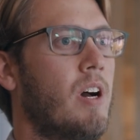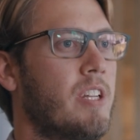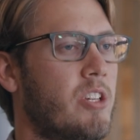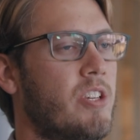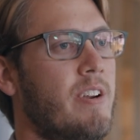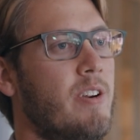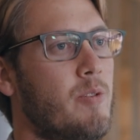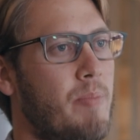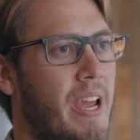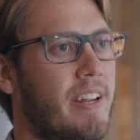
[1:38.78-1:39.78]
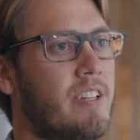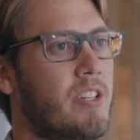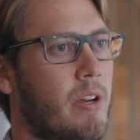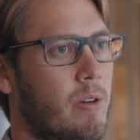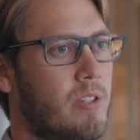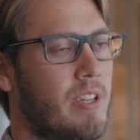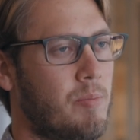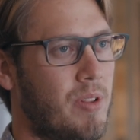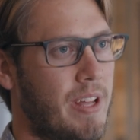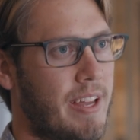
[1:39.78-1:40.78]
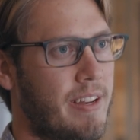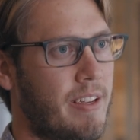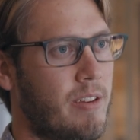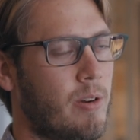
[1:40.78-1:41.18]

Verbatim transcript: On a shared or managed hosting plan,